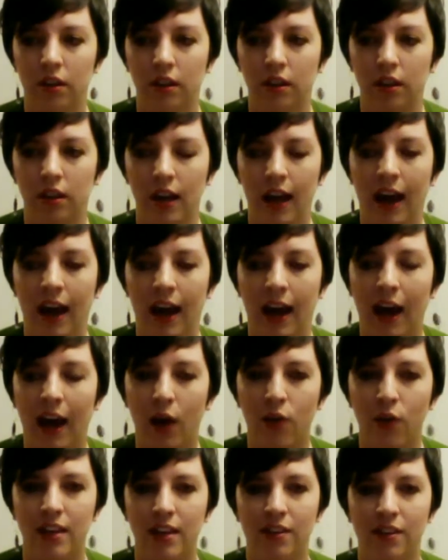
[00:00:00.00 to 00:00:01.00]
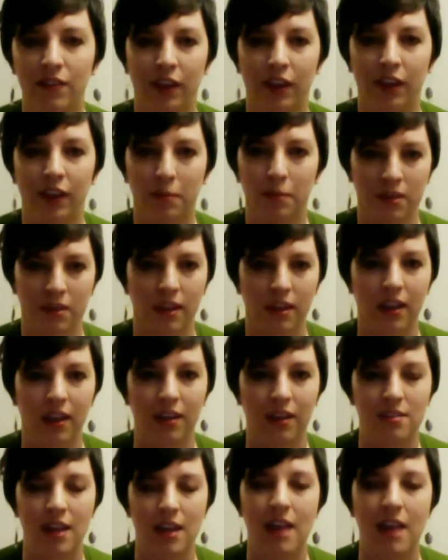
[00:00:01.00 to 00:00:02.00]
how they developed
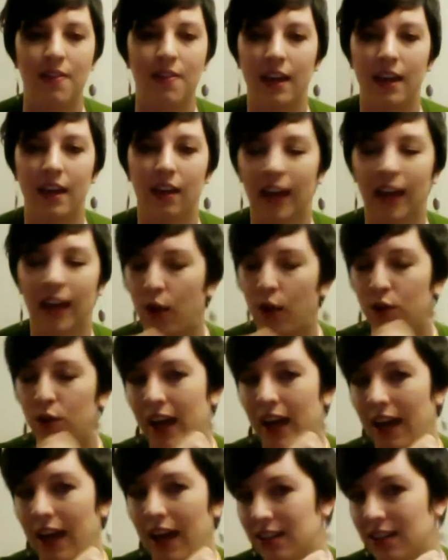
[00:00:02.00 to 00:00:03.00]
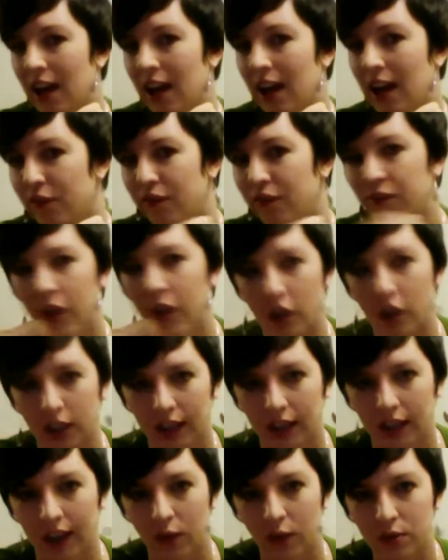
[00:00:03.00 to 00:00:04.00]
things, and they allowed that to have
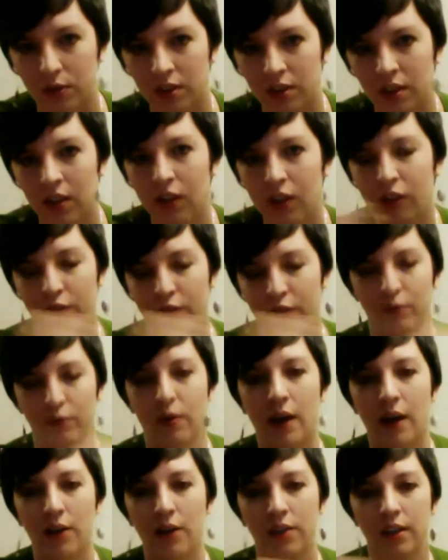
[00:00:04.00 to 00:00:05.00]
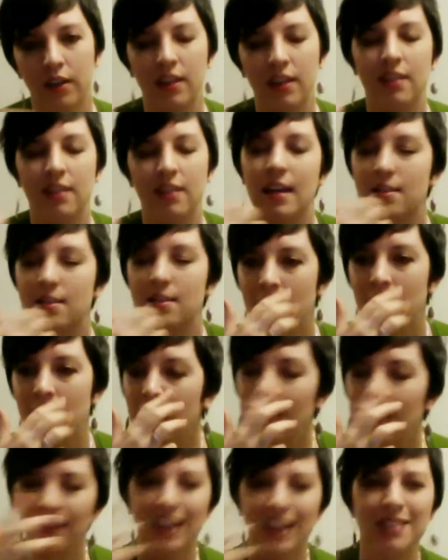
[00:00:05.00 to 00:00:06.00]
fallout throughout and that's
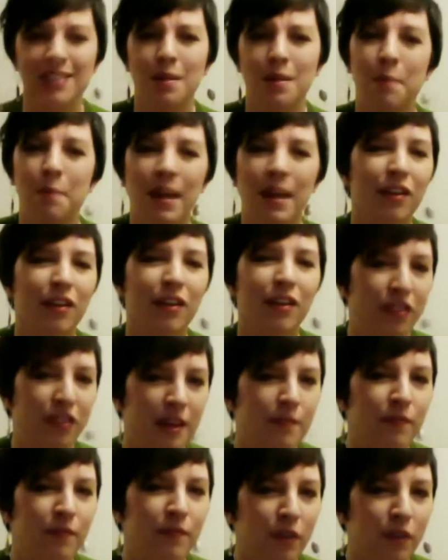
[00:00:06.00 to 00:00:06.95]
a big theme for